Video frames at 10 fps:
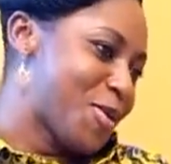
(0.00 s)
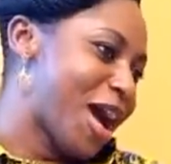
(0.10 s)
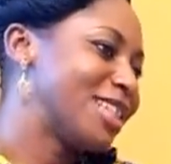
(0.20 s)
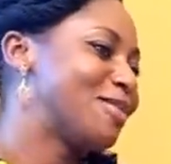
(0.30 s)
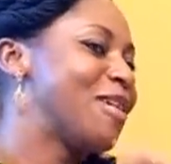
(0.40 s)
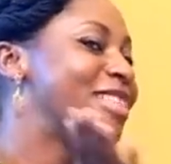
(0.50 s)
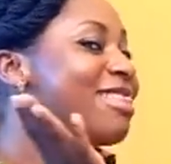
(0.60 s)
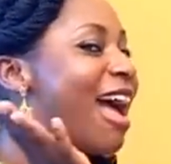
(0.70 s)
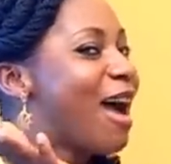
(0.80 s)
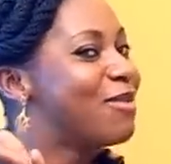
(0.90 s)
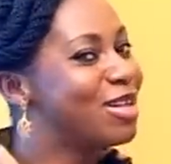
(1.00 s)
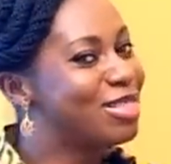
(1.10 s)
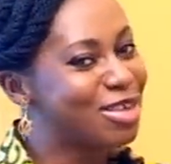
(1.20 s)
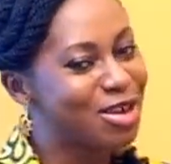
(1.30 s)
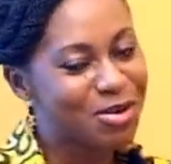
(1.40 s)
who has been there
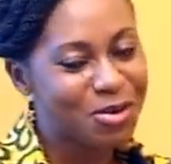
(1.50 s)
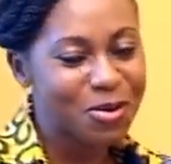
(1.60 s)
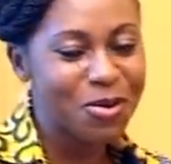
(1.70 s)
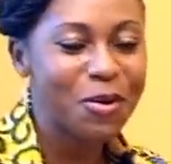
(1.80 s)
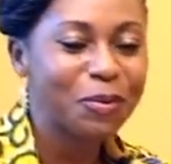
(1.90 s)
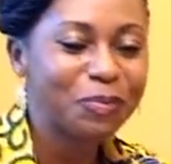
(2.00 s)
with you